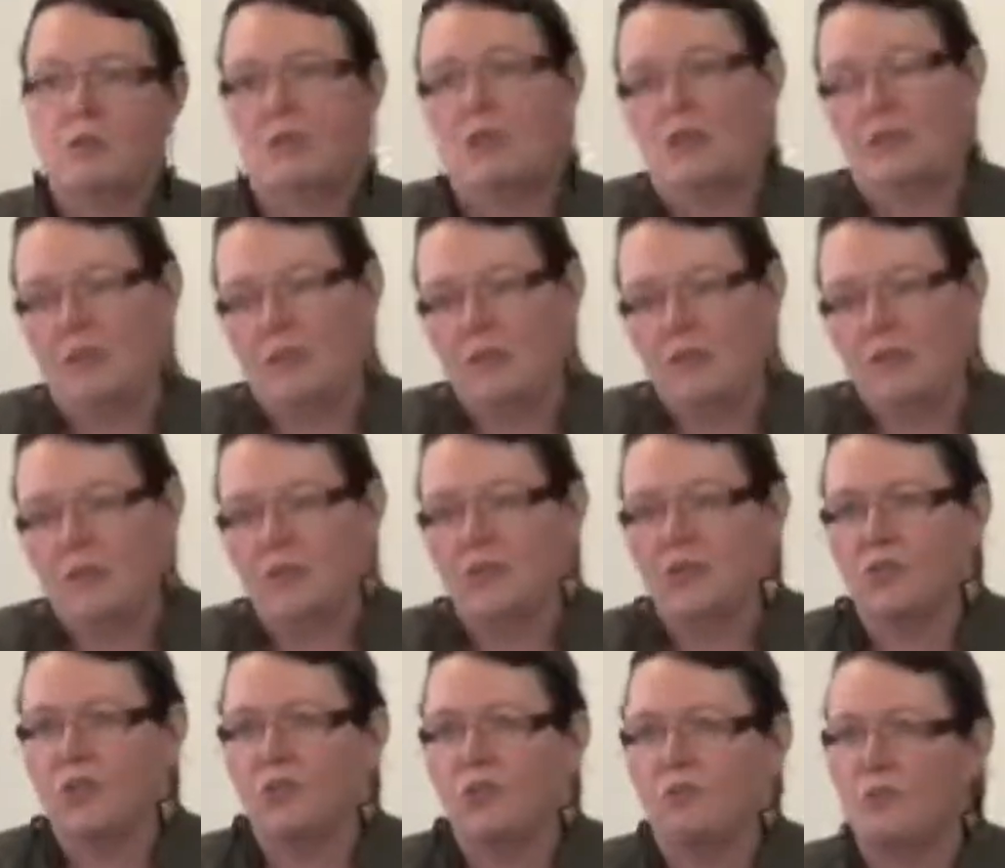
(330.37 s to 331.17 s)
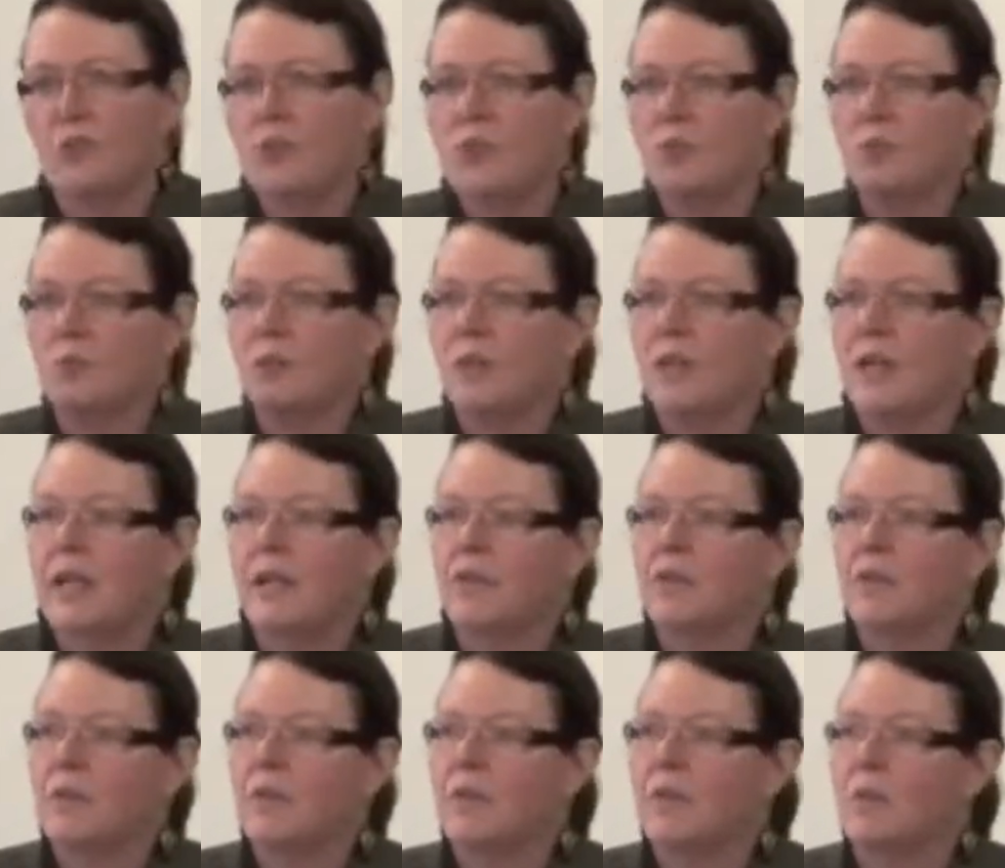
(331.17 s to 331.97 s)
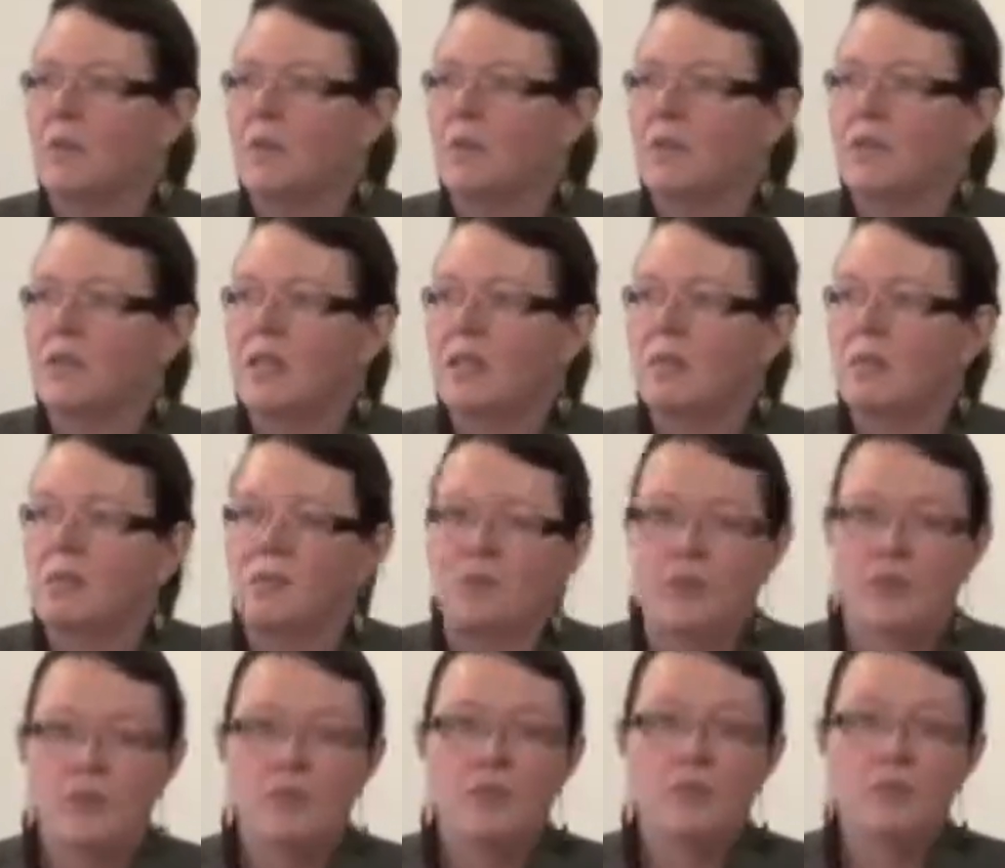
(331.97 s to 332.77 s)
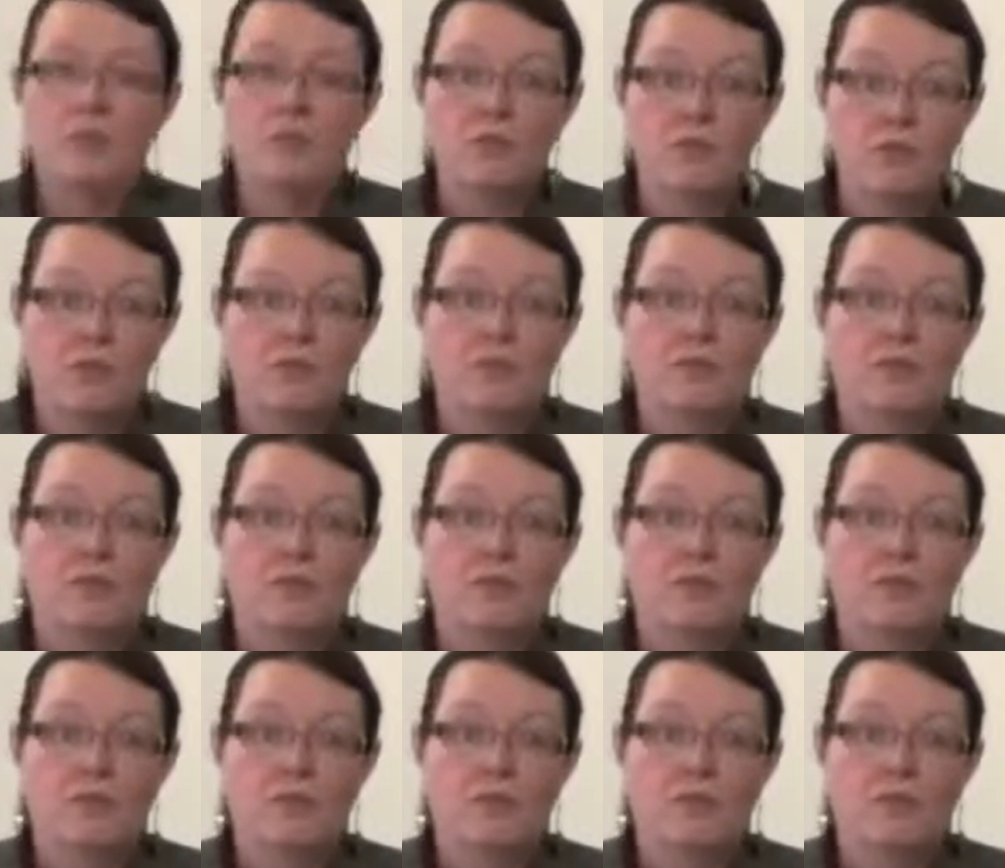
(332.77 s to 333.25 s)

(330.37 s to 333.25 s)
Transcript: Well, then there's a good reason why I don't know what the name of it is.